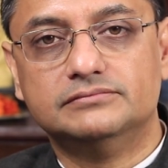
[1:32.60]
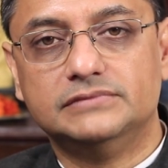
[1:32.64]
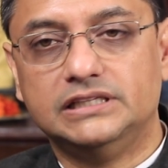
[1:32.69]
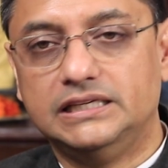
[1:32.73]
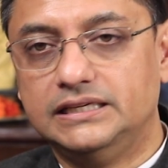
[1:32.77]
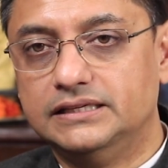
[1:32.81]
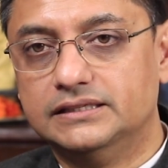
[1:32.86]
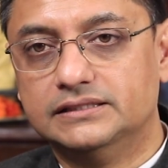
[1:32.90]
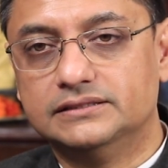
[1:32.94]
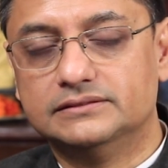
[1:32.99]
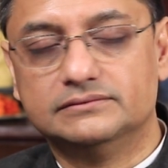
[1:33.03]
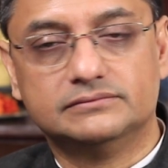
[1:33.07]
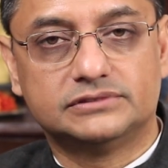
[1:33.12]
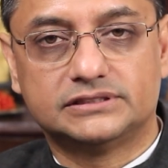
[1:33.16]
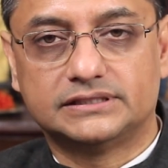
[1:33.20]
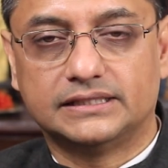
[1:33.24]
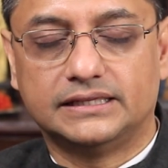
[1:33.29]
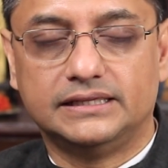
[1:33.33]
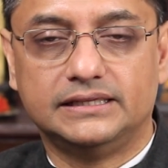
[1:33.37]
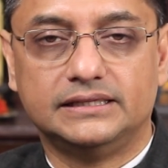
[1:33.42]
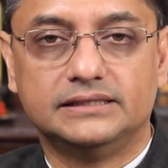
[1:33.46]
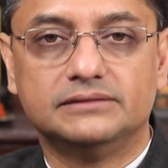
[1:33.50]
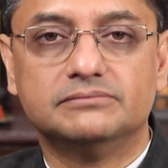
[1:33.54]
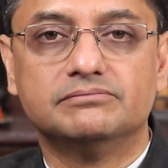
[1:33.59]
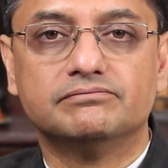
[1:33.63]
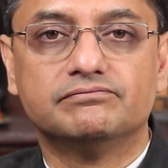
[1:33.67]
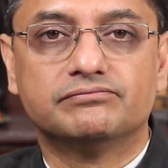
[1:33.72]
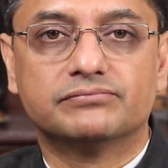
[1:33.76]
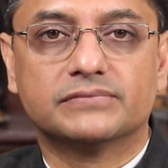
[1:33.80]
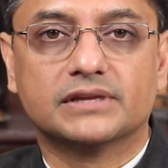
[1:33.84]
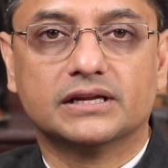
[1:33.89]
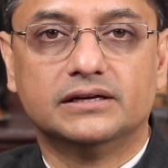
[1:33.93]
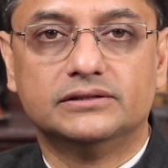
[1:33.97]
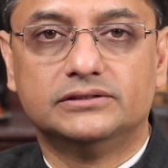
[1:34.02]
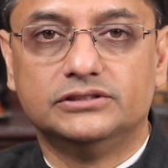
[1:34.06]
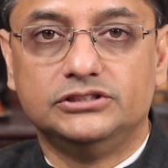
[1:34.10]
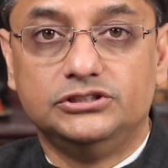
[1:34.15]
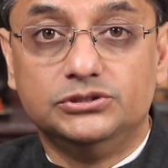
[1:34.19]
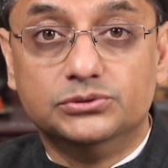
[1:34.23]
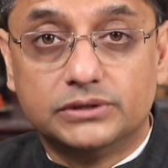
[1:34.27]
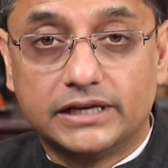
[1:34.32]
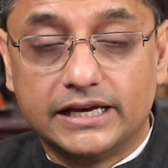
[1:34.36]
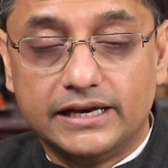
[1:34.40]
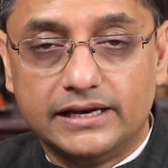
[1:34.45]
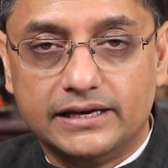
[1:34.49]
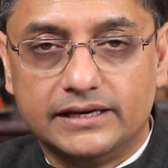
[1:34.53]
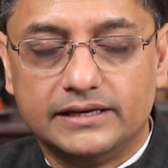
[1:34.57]
in, say, the
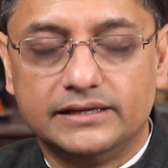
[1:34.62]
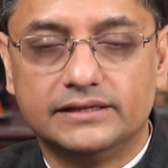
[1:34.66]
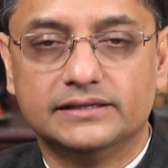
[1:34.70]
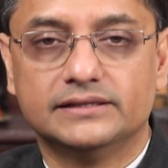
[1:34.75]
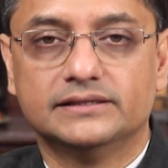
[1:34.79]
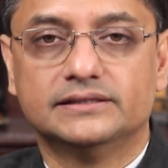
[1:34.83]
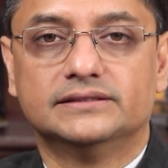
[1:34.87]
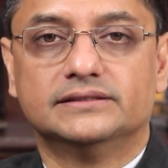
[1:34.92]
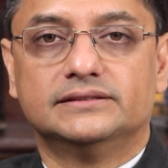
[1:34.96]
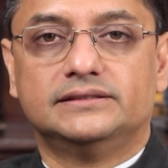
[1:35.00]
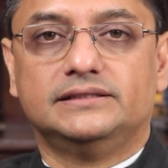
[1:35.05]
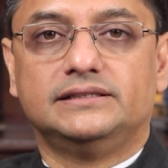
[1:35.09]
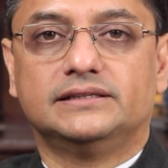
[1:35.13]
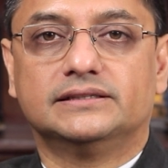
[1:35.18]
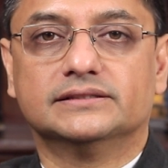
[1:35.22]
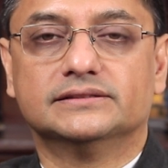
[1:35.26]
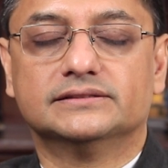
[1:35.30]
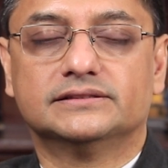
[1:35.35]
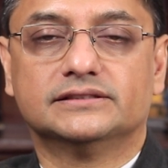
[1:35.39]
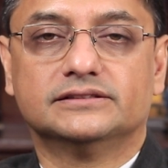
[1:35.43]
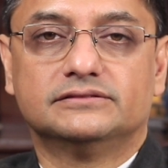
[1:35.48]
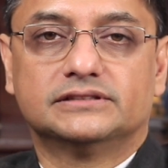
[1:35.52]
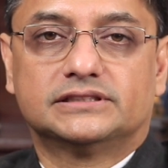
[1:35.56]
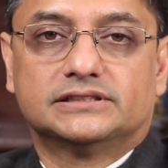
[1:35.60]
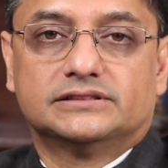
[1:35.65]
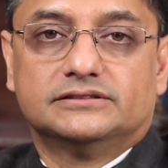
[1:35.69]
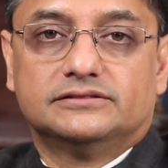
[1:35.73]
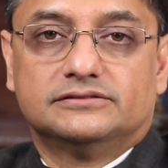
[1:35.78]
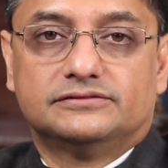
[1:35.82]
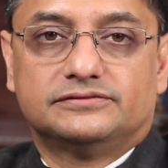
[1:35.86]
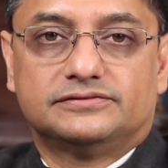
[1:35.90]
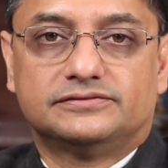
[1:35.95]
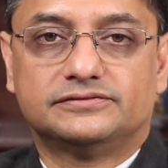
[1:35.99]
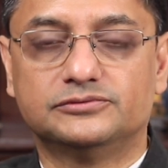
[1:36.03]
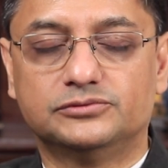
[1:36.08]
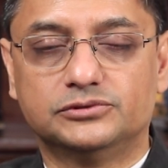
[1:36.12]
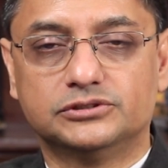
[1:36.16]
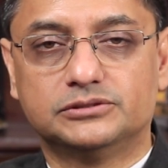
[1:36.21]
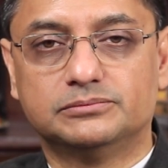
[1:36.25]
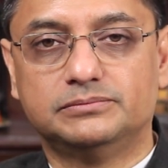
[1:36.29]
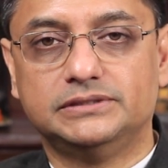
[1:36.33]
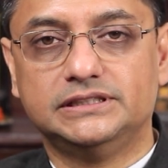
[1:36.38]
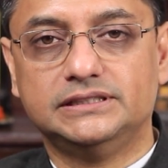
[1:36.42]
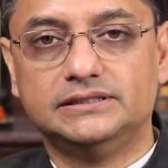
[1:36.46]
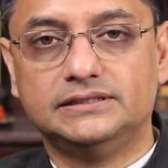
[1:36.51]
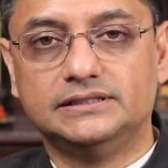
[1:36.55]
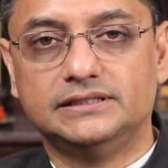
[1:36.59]
UK, the conservative would
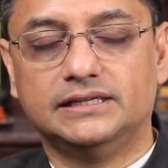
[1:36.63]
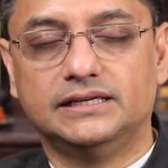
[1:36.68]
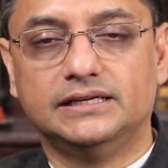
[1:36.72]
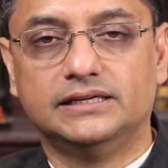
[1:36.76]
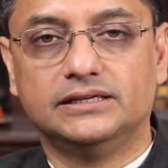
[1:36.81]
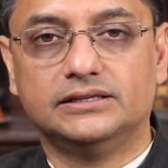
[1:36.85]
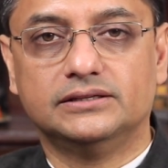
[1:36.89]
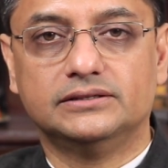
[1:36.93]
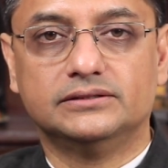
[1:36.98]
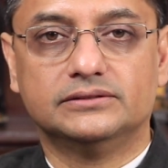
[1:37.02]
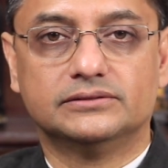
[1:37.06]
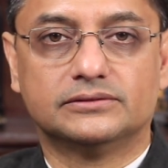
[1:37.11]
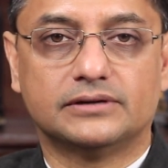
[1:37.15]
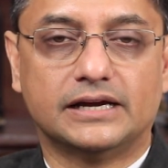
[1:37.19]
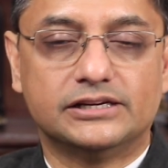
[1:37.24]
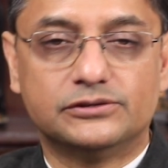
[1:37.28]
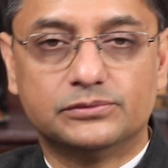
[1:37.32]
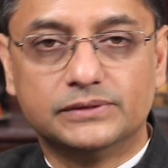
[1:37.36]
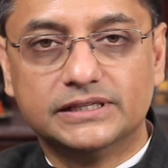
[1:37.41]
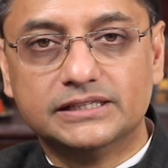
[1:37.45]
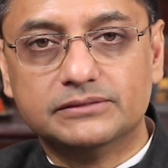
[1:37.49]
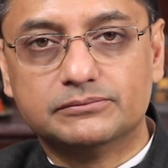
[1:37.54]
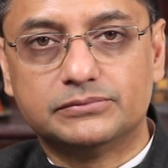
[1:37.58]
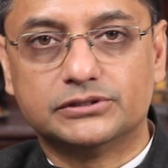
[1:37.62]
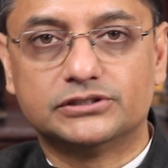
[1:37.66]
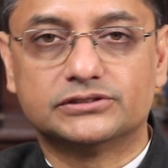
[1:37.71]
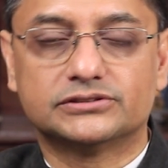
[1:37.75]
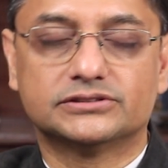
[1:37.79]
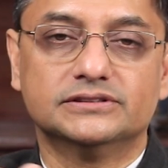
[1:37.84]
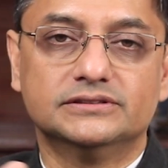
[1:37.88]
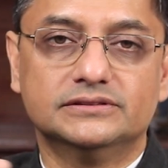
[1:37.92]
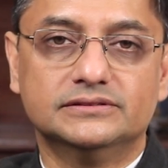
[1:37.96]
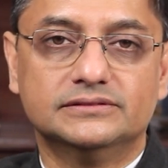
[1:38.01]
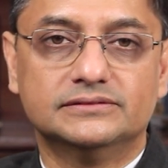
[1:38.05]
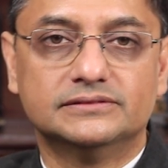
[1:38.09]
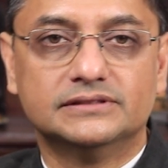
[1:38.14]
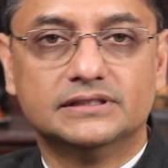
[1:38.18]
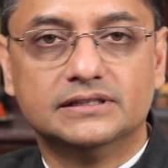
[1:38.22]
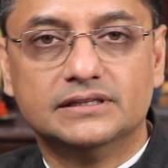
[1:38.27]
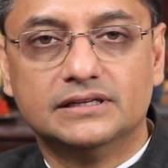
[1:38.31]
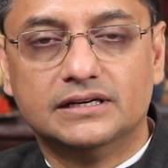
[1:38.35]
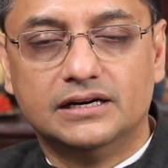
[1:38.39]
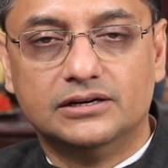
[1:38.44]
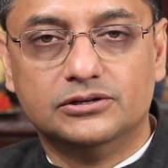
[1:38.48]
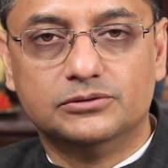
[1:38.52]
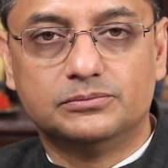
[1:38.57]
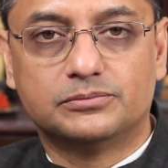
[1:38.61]
be a right-wing person
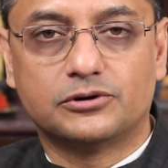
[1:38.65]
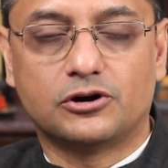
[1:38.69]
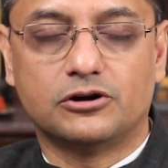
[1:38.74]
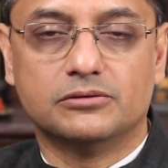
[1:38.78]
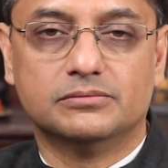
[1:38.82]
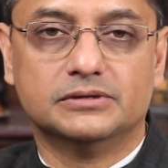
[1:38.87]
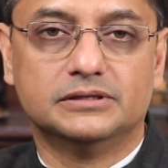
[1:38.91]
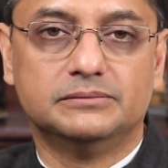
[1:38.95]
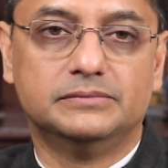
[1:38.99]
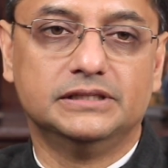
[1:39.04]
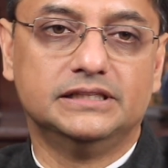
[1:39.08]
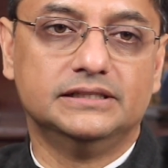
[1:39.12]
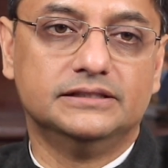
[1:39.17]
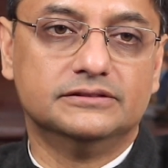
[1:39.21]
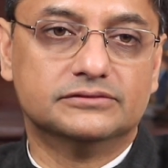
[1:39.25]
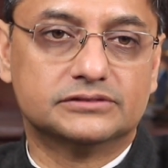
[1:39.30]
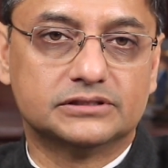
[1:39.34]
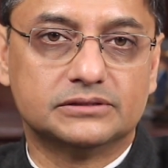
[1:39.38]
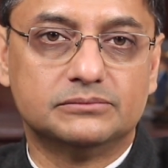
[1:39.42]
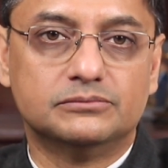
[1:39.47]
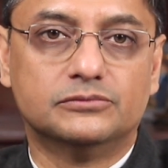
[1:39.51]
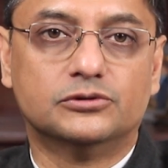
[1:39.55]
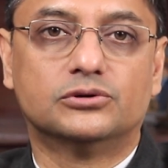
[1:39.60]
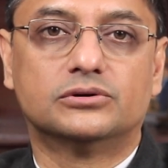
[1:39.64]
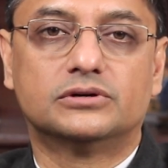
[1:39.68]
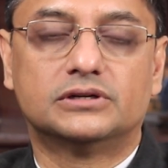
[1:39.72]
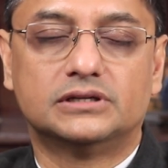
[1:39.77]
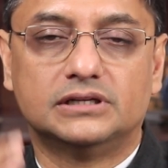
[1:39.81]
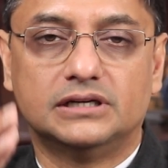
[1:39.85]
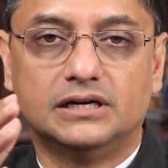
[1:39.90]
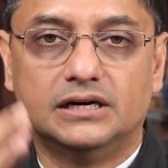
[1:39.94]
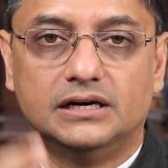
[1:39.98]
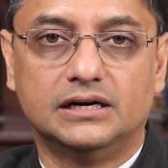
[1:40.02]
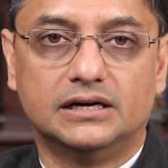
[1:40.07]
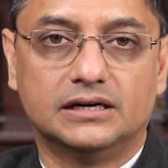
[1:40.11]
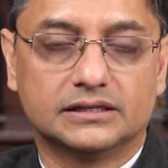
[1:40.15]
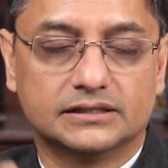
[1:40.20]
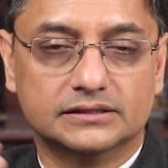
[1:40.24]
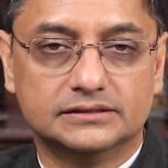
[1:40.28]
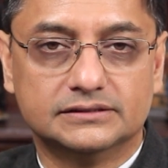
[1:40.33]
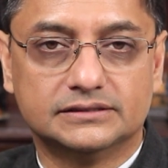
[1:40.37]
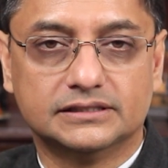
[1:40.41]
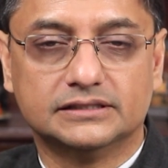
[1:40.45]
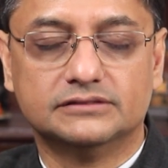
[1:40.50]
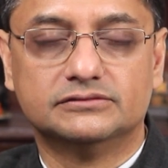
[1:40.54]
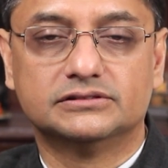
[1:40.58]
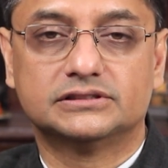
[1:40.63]
who probably believes in more
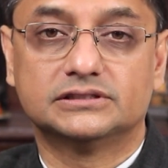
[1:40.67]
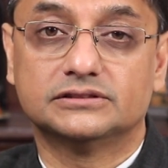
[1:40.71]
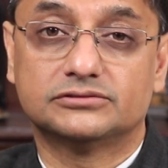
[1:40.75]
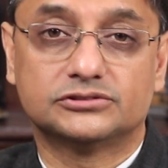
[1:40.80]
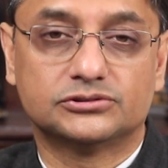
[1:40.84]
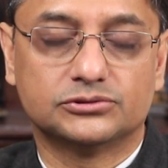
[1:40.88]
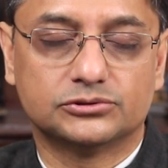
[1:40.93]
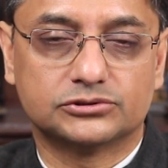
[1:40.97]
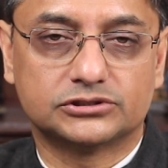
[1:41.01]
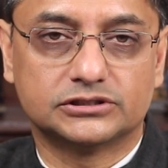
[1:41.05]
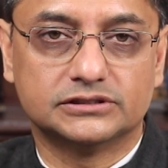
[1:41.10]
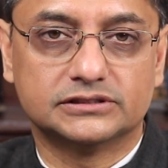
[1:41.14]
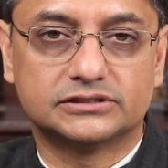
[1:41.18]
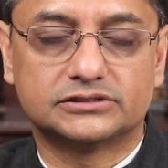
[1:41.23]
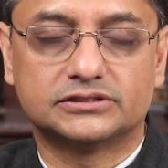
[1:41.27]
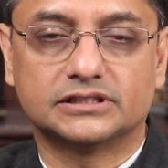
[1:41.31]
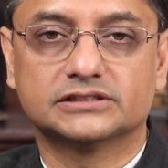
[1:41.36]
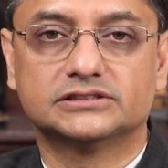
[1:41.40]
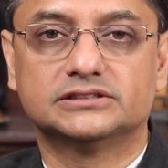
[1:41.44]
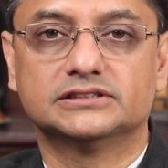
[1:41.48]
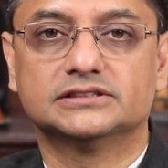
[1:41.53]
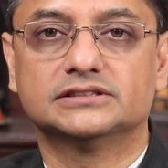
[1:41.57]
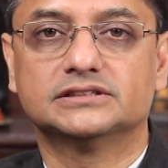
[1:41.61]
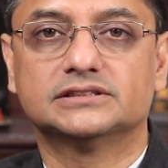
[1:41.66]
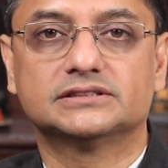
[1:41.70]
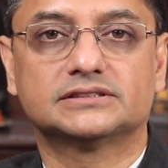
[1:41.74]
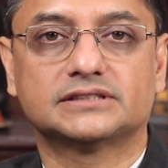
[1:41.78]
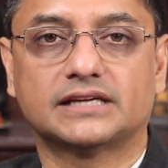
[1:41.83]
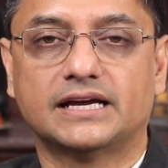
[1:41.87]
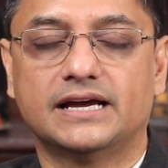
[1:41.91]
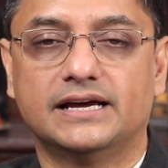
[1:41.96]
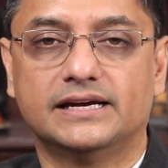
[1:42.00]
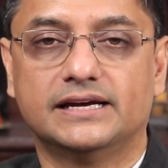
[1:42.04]
conservative social structures,